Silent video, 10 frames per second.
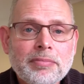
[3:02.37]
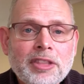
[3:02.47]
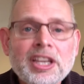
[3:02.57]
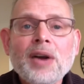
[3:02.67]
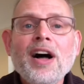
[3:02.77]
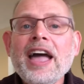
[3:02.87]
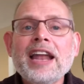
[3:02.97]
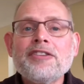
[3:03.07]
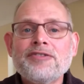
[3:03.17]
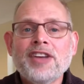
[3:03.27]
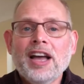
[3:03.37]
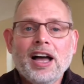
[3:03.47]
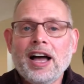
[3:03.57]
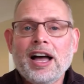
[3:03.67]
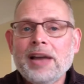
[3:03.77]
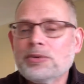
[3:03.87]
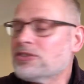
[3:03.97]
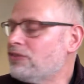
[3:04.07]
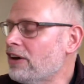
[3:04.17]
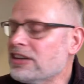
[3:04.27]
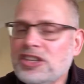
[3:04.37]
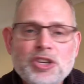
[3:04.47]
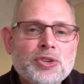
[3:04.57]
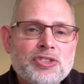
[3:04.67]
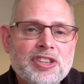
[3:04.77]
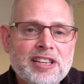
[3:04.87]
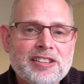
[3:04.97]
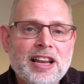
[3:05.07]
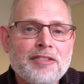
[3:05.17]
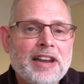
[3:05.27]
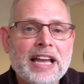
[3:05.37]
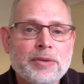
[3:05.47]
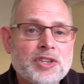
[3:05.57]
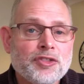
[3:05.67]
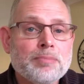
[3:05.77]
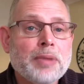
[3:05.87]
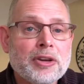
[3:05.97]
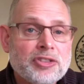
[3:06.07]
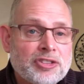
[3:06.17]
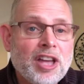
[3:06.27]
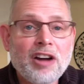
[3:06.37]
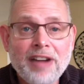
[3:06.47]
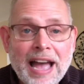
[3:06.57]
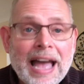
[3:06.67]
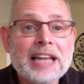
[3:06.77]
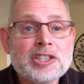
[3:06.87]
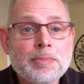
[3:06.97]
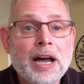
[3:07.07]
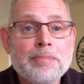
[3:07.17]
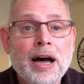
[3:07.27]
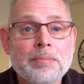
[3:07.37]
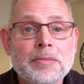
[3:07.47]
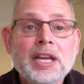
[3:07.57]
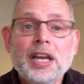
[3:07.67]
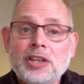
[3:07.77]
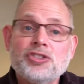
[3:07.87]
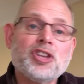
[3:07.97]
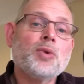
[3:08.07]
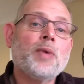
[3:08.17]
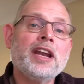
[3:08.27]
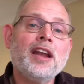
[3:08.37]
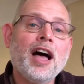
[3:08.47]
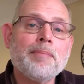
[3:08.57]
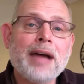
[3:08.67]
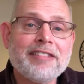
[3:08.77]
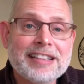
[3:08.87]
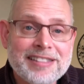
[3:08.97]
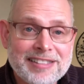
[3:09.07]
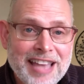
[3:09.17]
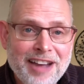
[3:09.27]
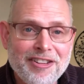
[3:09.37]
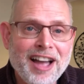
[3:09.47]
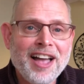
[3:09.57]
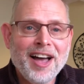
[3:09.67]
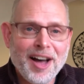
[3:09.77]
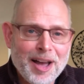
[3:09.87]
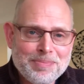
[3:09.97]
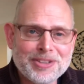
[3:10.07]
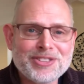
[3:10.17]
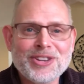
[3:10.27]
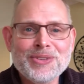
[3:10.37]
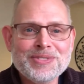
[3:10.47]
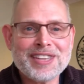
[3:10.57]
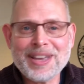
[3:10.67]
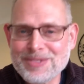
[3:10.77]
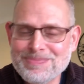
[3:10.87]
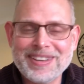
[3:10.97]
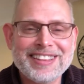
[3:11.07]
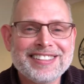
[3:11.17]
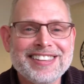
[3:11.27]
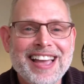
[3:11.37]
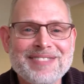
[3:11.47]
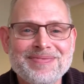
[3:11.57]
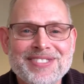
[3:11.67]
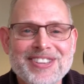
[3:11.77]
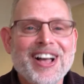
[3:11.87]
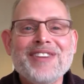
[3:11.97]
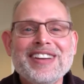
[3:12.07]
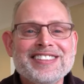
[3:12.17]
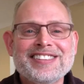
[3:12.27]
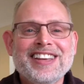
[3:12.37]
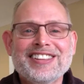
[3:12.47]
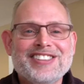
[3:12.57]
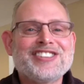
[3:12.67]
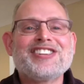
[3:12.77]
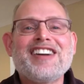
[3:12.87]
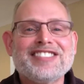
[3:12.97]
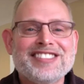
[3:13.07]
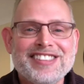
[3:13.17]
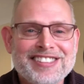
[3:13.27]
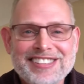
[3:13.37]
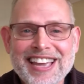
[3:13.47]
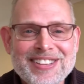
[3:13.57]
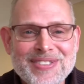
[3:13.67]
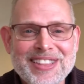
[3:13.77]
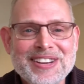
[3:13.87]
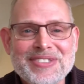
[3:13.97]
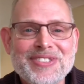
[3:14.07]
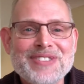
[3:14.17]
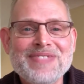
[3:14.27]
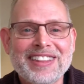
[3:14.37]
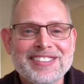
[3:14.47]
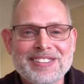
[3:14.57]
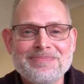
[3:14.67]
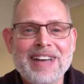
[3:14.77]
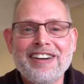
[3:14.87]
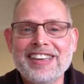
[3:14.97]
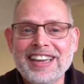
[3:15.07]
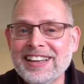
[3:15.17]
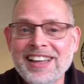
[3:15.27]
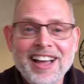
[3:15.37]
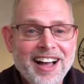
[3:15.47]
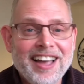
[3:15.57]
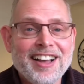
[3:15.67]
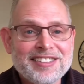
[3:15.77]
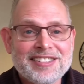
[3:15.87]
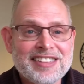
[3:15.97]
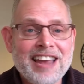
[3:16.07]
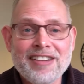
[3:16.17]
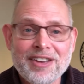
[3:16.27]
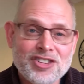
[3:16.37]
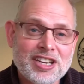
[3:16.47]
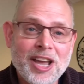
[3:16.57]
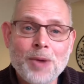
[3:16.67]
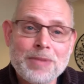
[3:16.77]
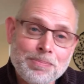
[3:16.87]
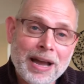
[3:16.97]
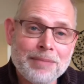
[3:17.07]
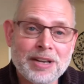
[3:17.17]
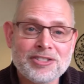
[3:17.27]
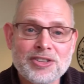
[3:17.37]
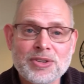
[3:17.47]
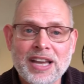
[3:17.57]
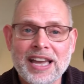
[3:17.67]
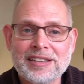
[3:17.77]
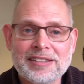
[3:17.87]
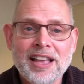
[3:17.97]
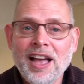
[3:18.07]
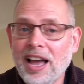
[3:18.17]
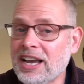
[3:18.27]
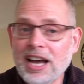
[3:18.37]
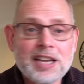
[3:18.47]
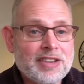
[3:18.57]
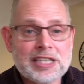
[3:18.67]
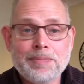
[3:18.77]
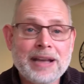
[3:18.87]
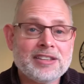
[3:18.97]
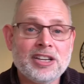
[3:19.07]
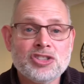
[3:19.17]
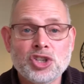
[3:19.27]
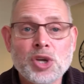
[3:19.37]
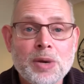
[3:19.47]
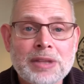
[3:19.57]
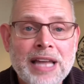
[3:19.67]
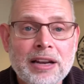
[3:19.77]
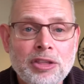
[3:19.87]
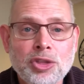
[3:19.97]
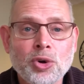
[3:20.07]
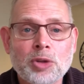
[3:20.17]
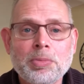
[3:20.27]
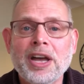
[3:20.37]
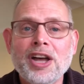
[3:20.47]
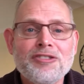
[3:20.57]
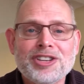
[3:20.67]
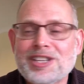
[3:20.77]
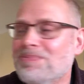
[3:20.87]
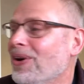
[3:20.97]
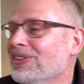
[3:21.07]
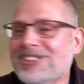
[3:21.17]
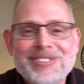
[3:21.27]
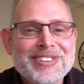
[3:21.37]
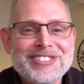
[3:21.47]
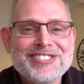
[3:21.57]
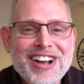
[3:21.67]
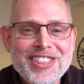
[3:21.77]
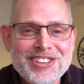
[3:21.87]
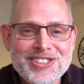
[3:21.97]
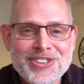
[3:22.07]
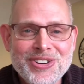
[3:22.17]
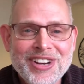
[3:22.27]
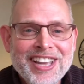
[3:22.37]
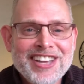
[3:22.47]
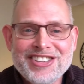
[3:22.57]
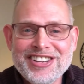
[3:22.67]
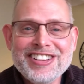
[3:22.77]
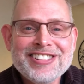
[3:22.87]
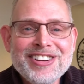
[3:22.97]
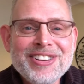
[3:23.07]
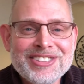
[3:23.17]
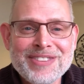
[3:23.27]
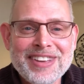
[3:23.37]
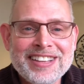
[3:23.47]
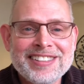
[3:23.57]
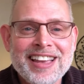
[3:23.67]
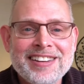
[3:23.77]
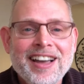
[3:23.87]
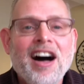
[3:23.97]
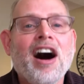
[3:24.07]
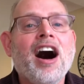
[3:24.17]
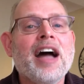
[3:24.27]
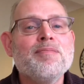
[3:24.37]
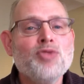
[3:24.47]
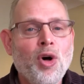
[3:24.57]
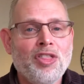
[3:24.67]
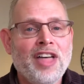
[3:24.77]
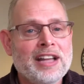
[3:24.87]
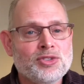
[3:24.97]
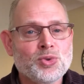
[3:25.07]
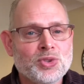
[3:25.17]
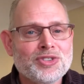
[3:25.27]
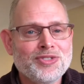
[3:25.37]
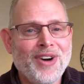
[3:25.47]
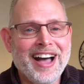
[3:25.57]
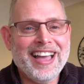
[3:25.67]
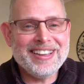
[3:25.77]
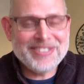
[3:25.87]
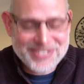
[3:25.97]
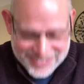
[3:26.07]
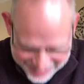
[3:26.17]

You know, I was very used to this love language from both Sarah and my mum. And so when I married Sarah, I presumed it would be the same. So I went to travel to the States within a few months of marrying, and I asked Sarah if she'd help me pack my suitcase. I kind of expected her to do it without a thought, but her response was rather short. She just looked at me and said, "I'm not that sort of wife."